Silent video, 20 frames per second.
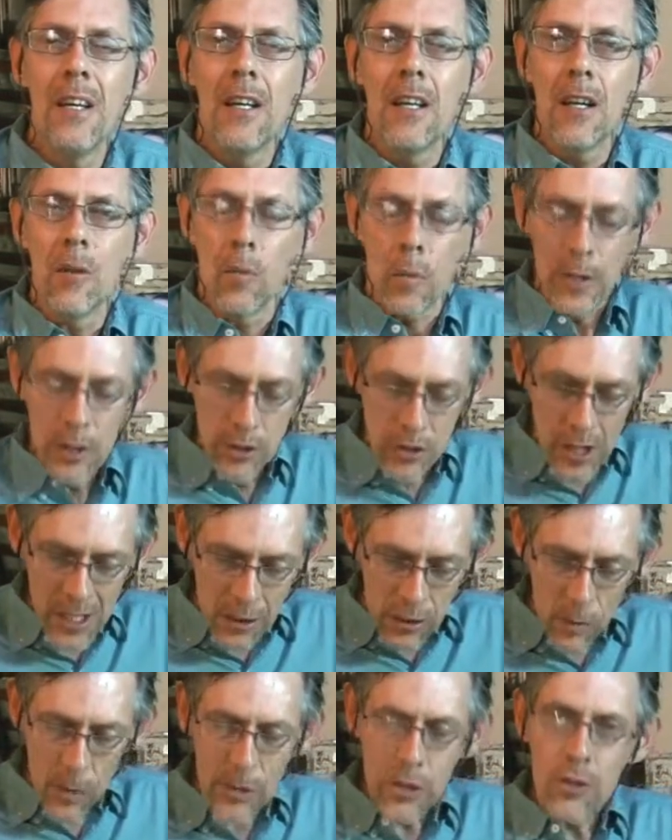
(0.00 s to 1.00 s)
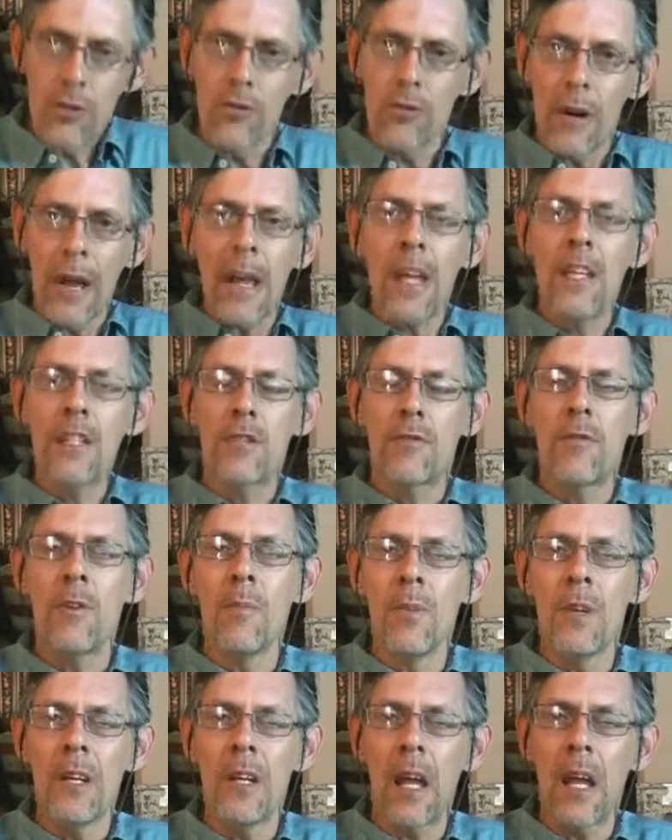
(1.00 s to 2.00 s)
And when Jesus was raised
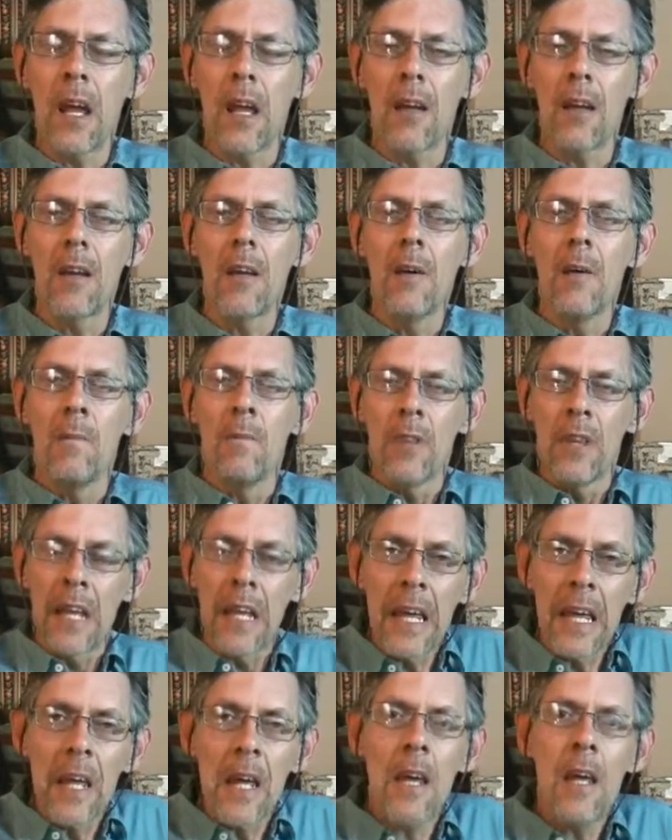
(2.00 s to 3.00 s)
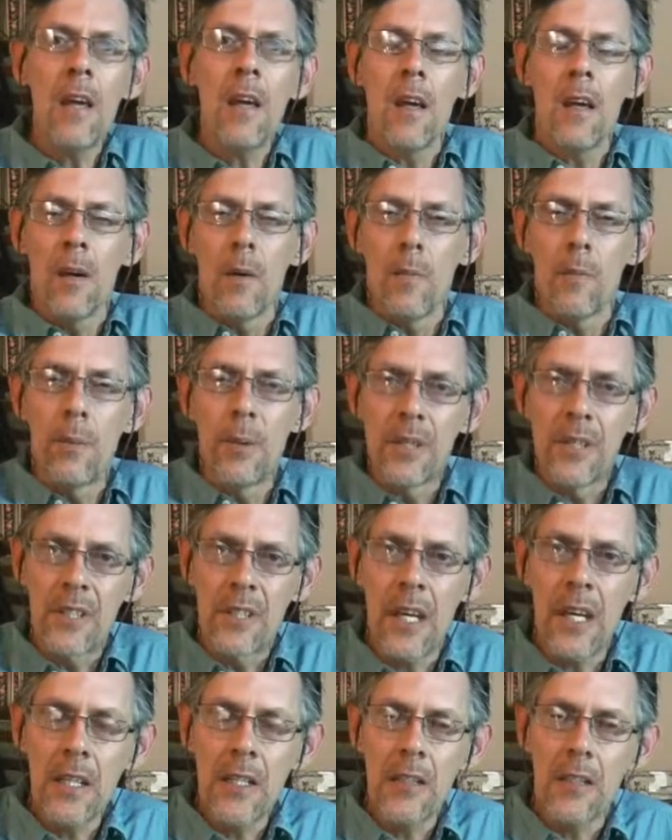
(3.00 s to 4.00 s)
from the dead, He
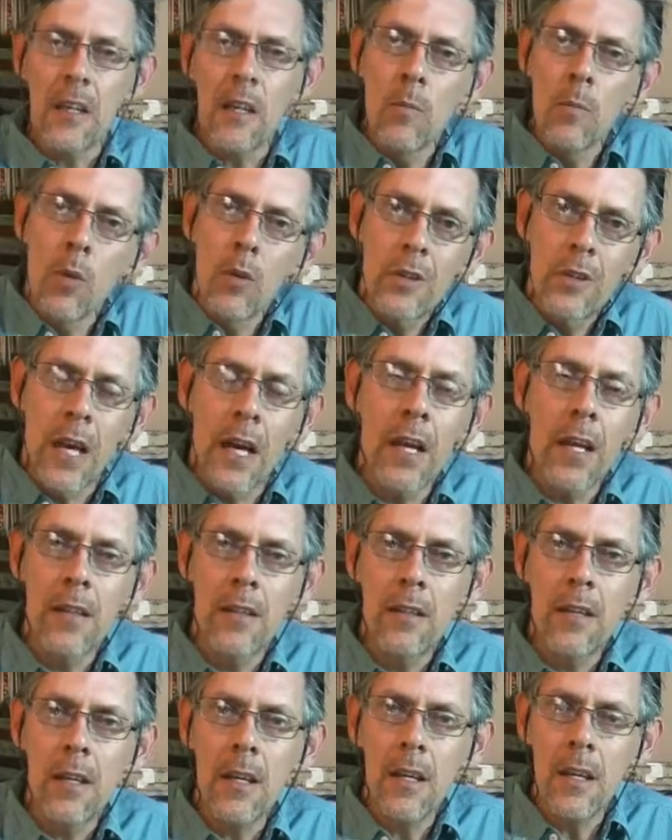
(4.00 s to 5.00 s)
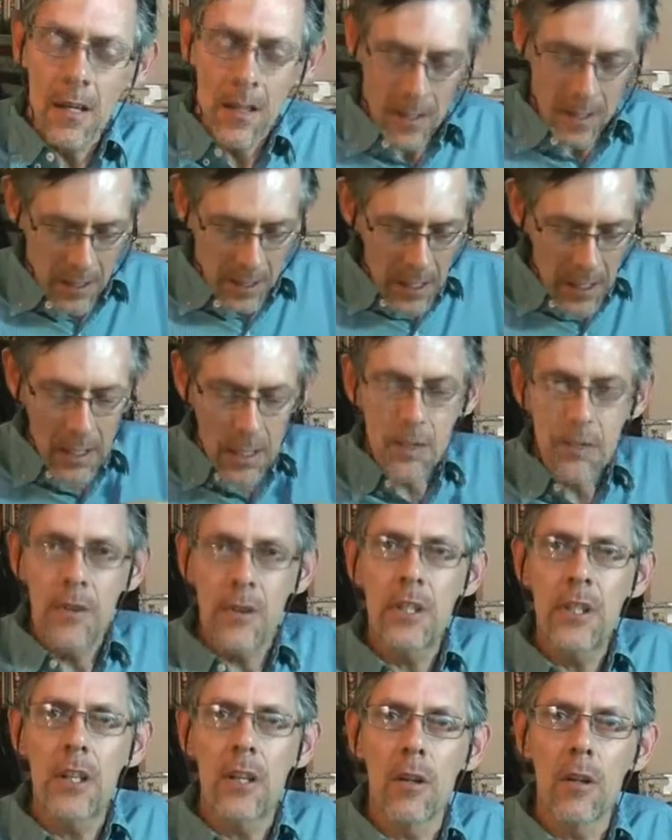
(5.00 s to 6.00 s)
possessed immortality in His
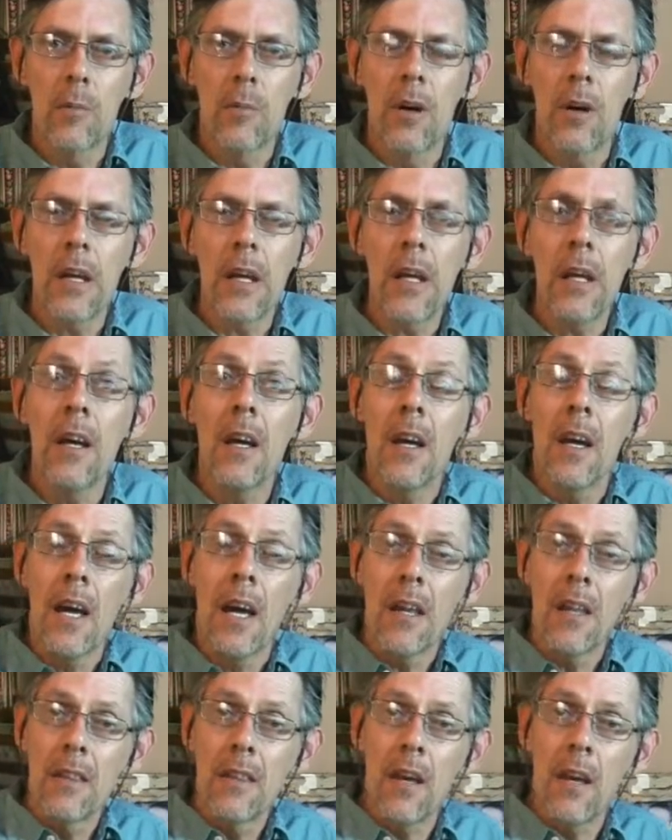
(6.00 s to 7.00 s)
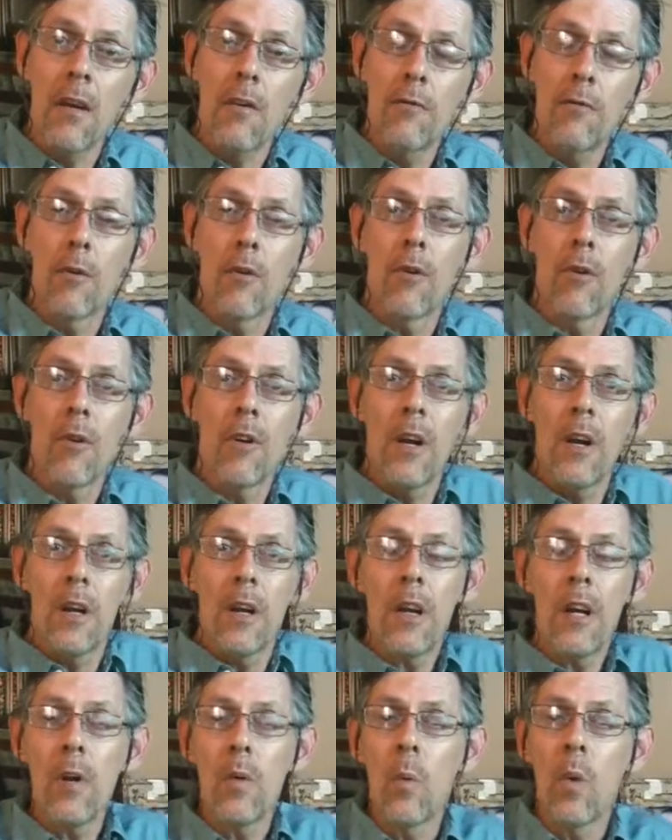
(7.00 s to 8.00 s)
physical body, and therefore
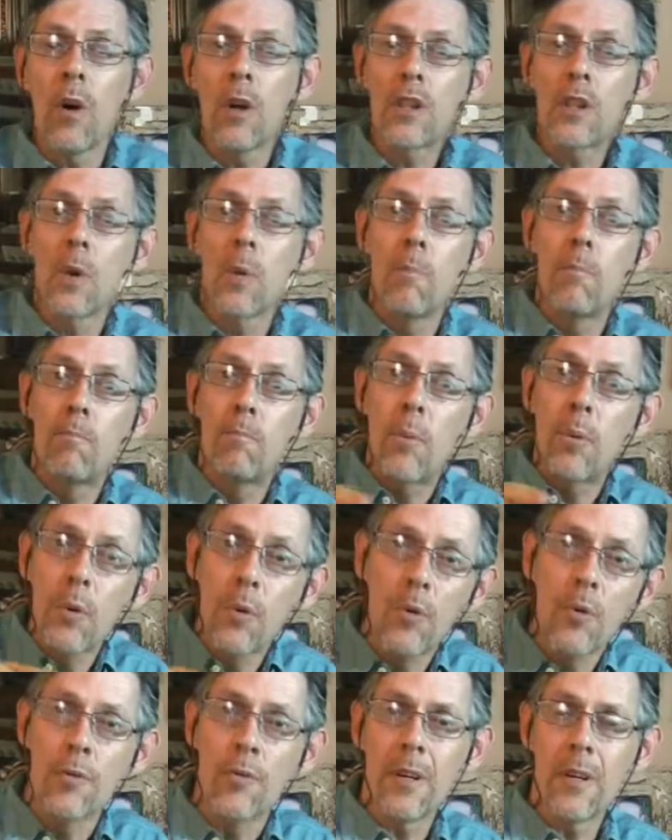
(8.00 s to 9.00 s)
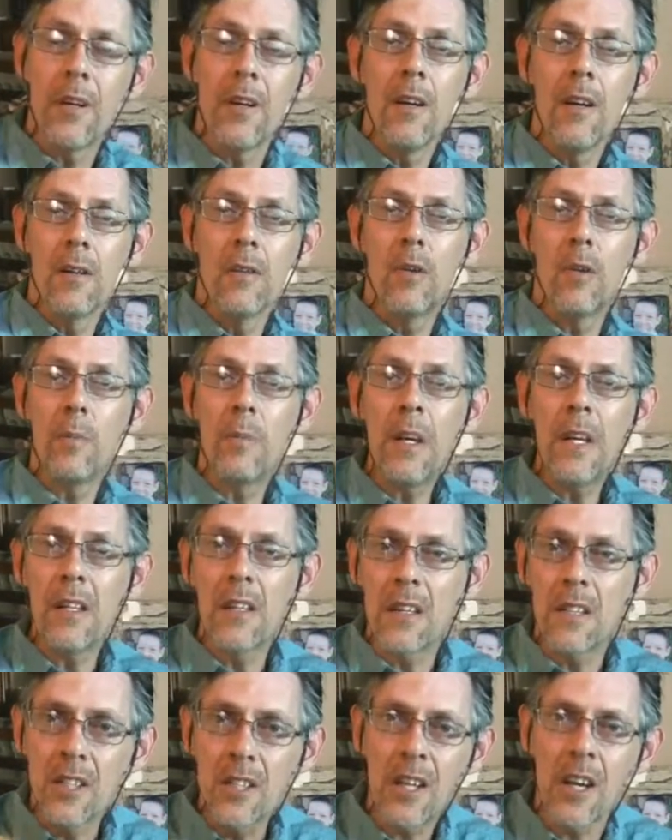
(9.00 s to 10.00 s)
He was proven to be
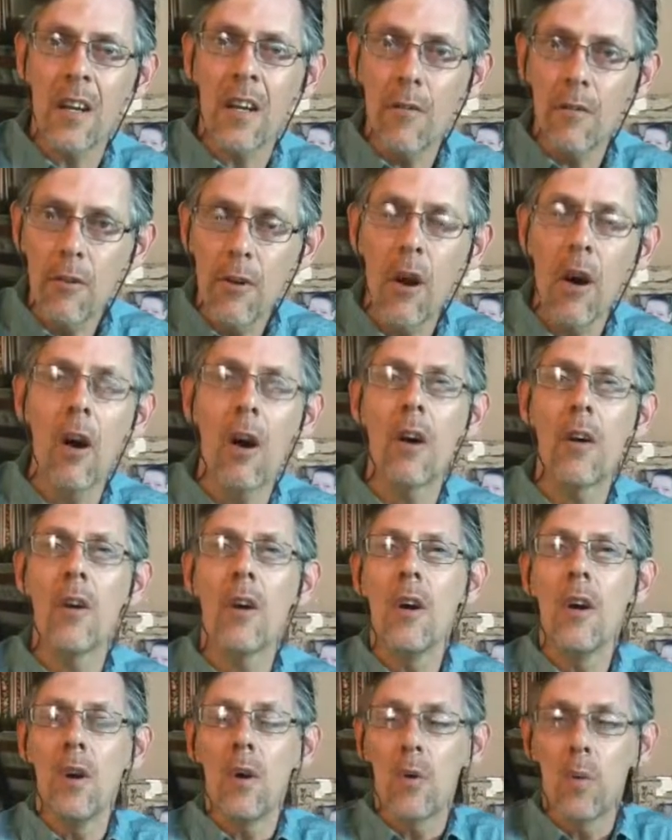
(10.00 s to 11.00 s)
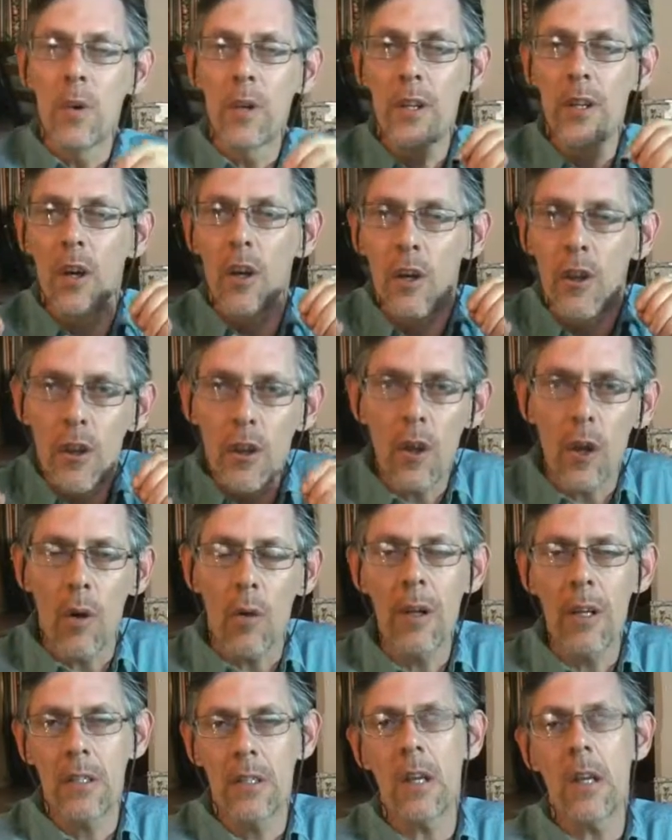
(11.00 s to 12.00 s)
the Son of God with
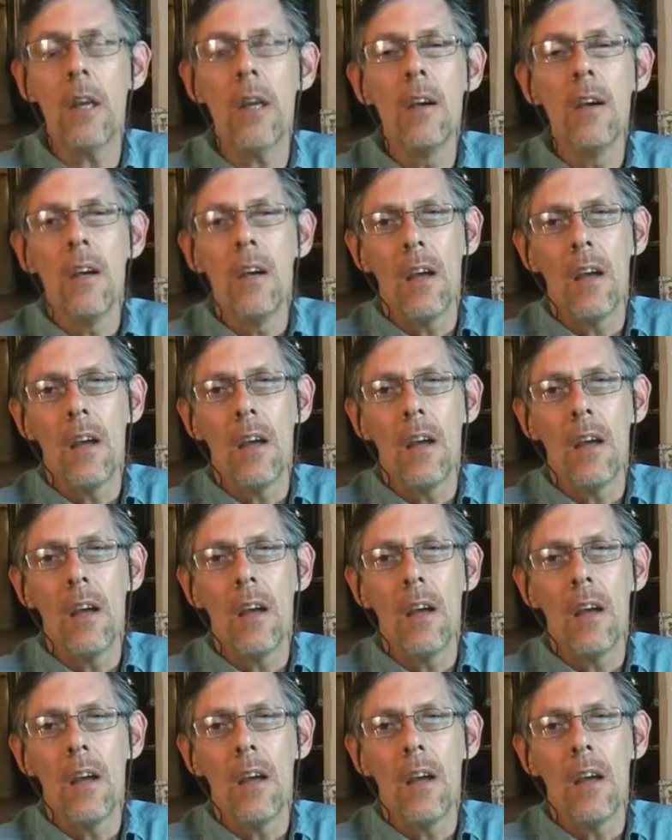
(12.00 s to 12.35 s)
authority.